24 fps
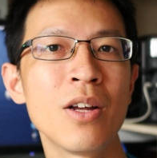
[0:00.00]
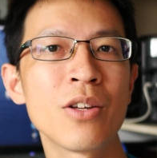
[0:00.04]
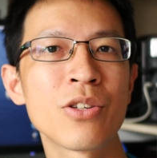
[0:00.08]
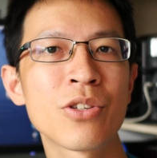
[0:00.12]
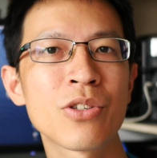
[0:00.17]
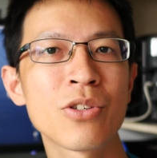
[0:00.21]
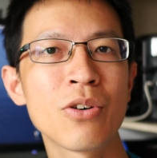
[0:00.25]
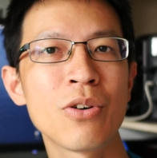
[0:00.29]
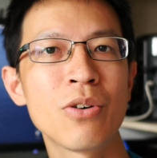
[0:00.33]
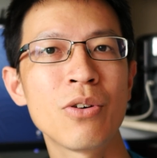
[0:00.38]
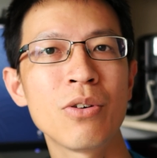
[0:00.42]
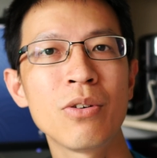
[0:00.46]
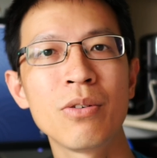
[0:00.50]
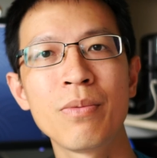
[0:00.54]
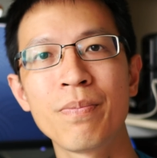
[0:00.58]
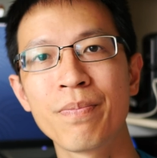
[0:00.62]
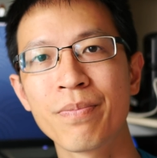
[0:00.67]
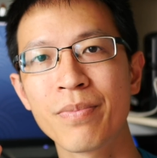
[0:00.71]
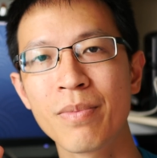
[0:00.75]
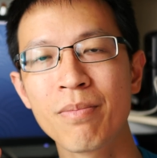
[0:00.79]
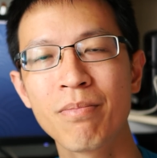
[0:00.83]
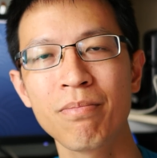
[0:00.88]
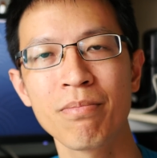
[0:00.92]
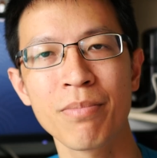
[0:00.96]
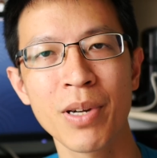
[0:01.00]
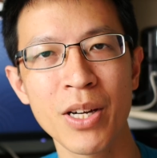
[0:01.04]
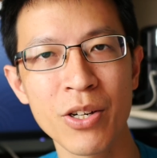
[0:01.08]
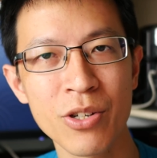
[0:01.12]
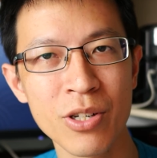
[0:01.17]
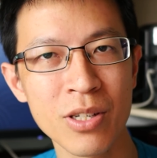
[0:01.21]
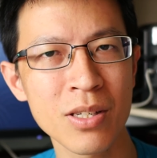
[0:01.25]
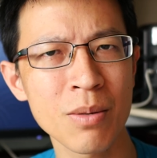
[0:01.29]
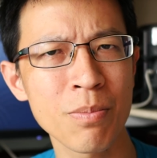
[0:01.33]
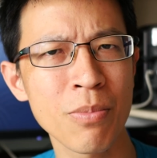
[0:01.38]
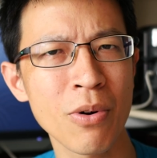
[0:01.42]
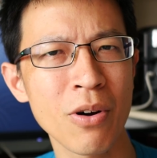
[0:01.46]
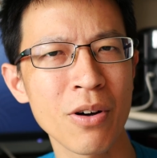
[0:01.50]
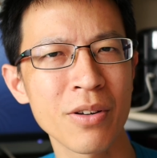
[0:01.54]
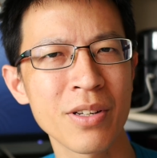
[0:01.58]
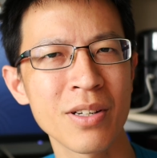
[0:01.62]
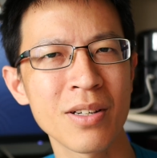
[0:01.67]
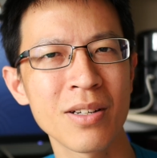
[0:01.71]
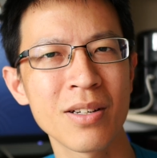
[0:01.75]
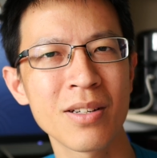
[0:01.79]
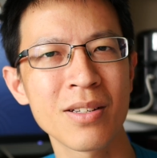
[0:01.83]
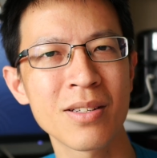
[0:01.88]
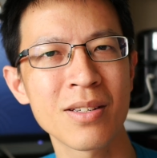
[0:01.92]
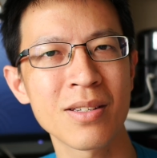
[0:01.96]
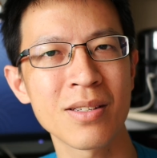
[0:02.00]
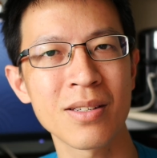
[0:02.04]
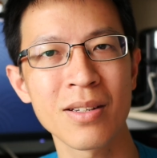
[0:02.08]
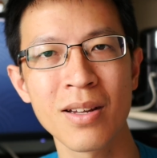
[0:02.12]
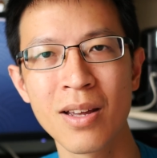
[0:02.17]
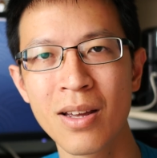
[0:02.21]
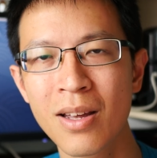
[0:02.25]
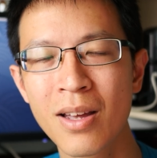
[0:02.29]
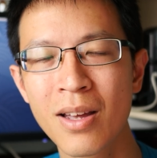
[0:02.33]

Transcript: So patron supporters,